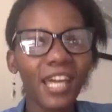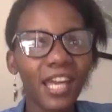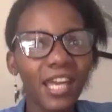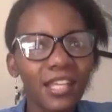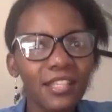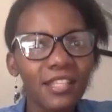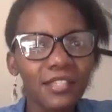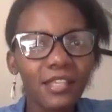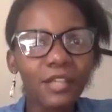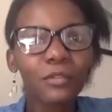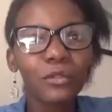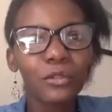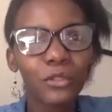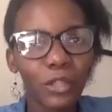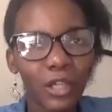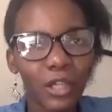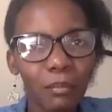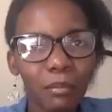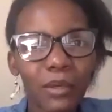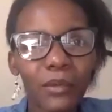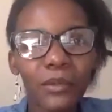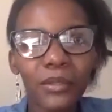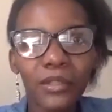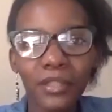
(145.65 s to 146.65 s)
Guys, I talk
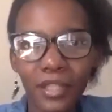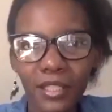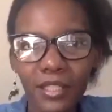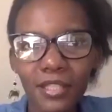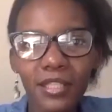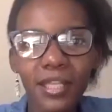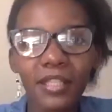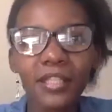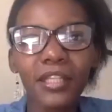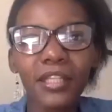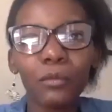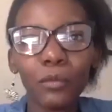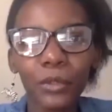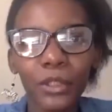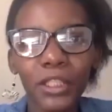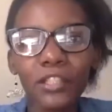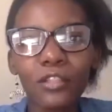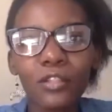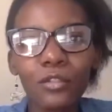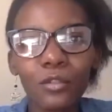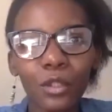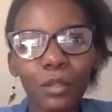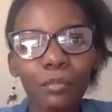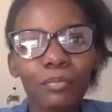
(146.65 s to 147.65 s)
about this and I
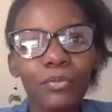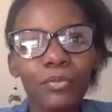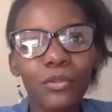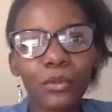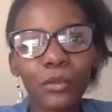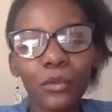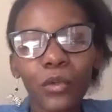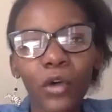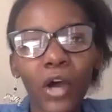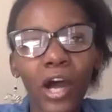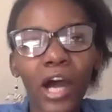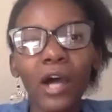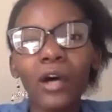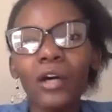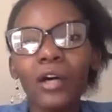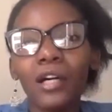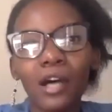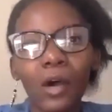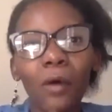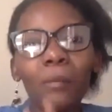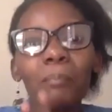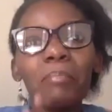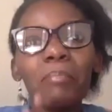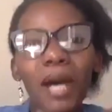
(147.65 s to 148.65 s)
wouldn't stop. So
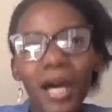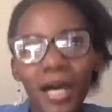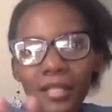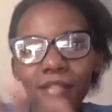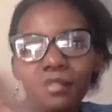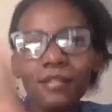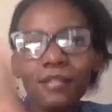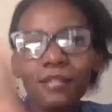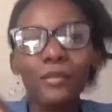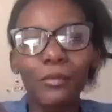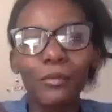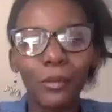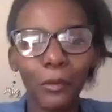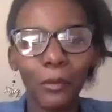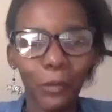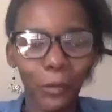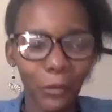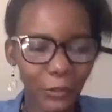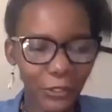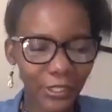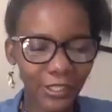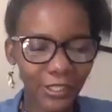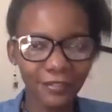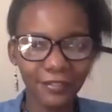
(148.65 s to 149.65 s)
I'll pass
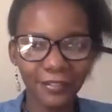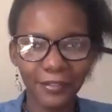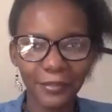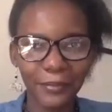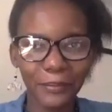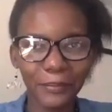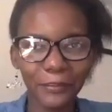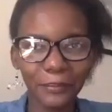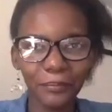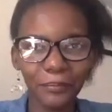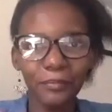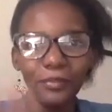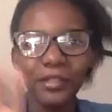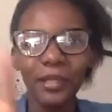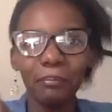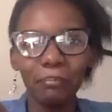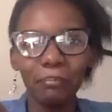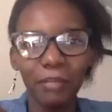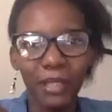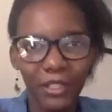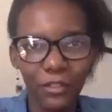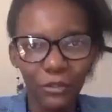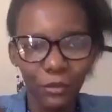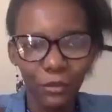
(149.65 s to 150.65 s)
on the
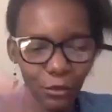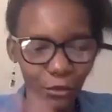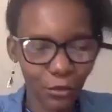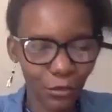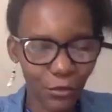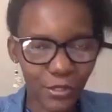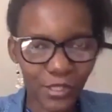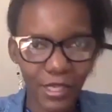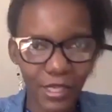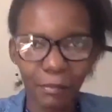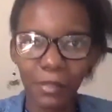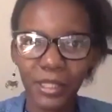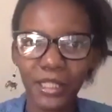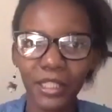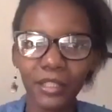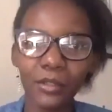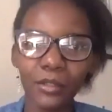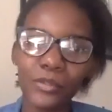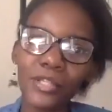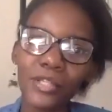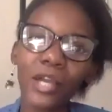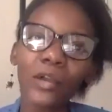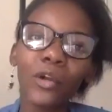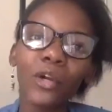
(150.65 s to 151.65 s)
baton to someone
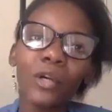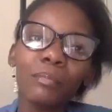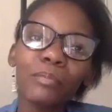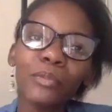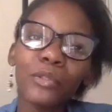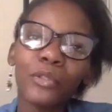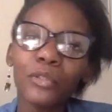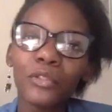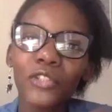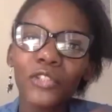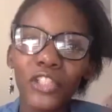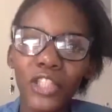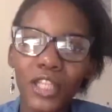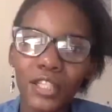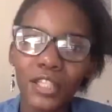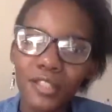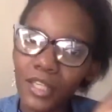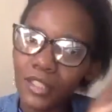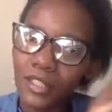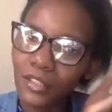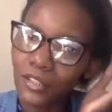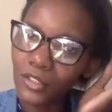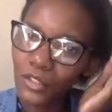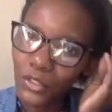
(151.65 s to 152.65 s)
else. I hope you don't share
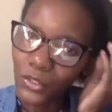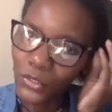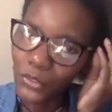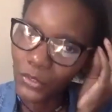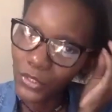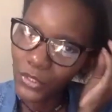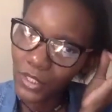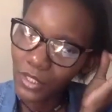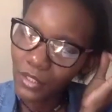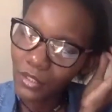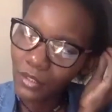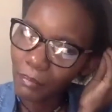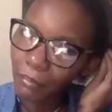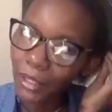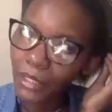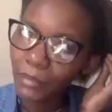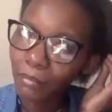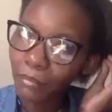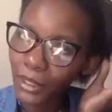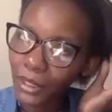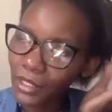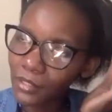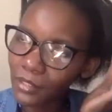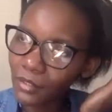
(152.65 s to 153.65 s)
sad news,
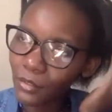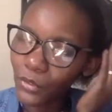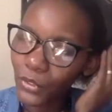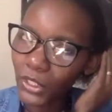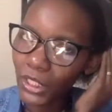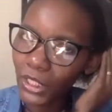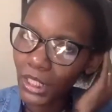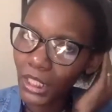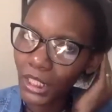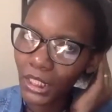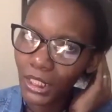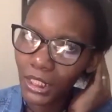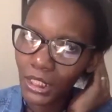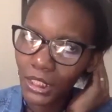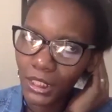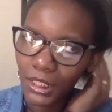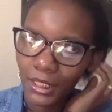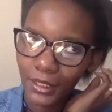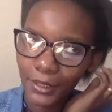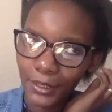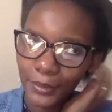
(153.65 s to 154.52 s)
but please go ahead.